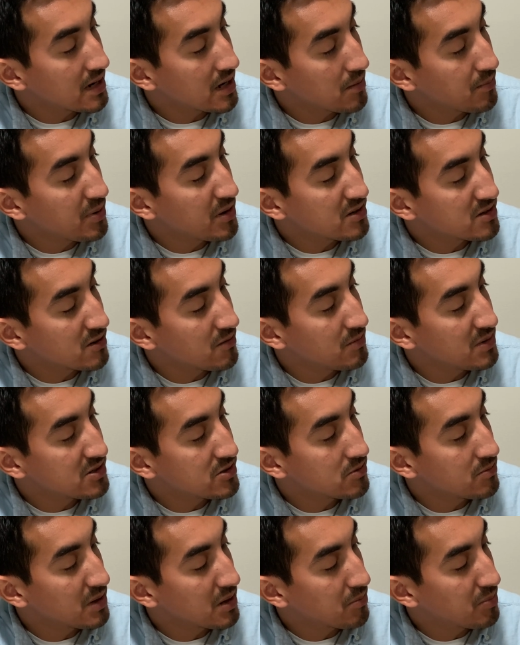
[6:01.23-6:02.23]
appearance of
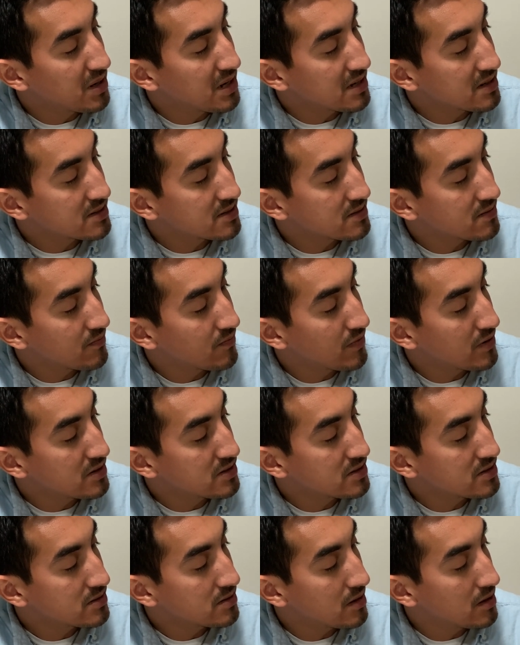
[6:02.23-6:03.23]
Mr. McPlix,
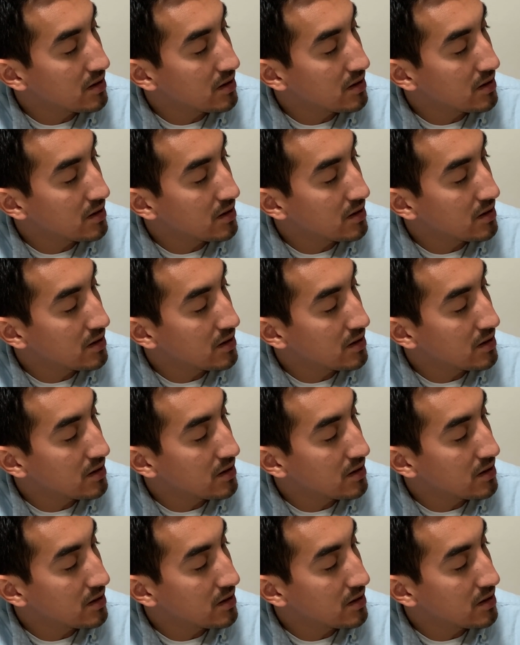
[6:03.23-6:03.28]
first